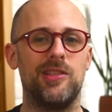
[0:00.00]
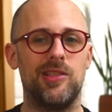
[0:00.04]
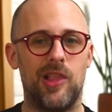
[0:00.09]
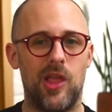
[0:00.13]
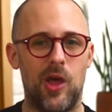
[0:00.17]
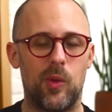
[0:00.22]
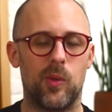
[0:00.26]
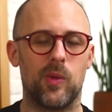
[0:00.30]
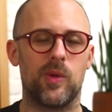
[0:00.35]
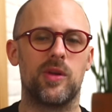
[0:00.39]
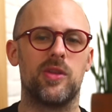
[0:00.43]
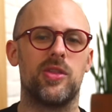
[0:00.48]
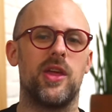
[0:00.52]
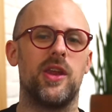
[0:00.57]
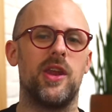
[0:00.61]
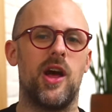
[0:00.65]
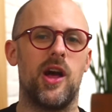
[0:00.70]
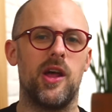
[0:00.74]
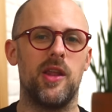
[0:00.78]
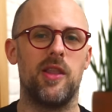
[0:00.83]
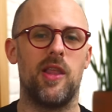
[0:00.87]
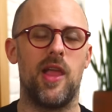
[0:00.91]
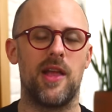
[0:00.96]
lower than
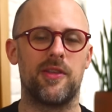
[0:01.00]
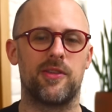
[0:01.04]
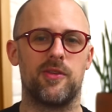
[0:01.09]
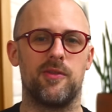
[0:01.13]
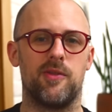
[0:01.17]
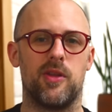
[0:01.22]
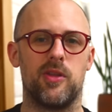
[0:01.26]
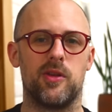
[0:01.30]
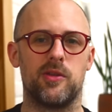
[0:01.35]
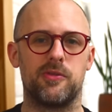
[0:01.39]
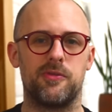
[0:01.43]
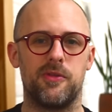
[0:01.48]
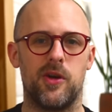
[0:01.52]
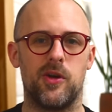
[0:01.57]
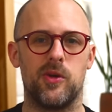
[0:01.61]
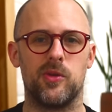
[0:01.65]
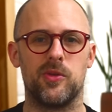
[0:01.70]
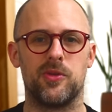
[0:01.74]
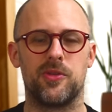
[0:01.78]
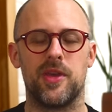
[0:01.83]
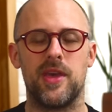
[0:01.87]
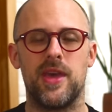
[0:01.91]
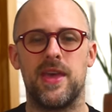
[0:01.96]
on lots of other
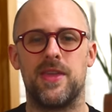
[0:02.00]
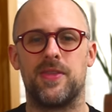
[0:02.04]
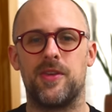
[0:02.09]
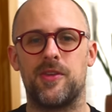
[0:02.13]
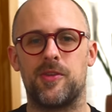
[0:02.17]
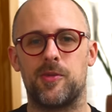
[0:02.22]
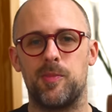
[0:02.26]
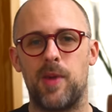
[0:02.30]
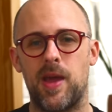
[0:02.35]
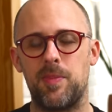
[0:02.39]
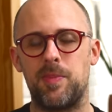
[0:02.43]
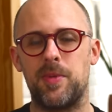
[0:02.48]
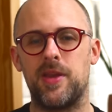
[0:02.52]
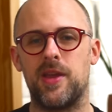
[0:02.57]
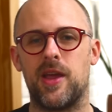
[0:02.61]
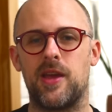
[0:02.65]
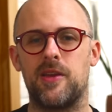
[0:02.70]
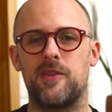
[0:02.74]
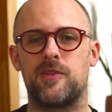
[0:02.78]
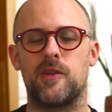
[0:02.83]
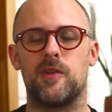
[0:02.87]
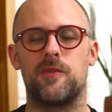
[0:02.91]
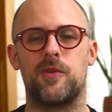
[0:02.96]
phones. This might be
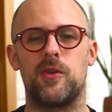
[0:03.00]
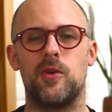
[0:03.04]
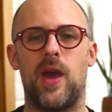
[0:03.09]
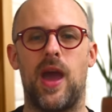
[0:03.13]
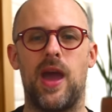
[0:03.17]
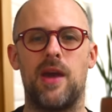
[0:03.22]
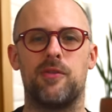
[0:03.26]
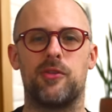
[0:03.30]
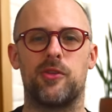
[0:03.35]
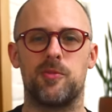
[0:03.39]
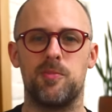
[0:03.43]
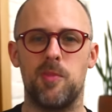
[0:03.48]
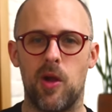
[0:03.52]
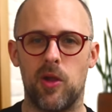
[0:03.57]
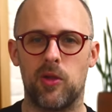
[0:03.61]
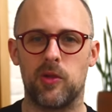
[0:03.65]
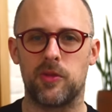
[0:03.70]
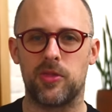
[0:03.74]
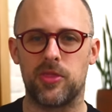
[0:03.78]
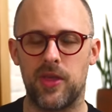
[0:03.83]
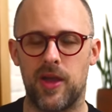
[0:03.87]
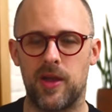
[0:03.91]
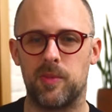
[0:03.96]
nice if you have
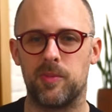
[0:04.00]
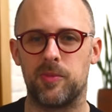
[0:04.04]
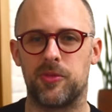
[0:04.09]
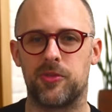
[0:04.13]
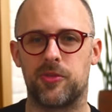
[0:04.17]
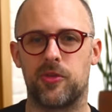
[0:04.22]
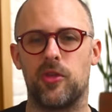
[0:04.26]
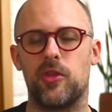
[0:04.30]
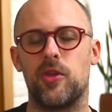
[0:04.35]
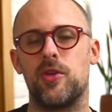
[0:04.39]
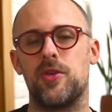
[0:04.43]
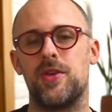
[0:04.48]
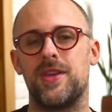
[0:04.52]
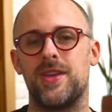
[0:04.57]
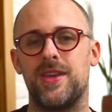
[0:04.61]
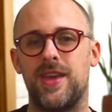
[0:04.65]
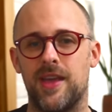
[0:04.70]
smaller thumbs so that you can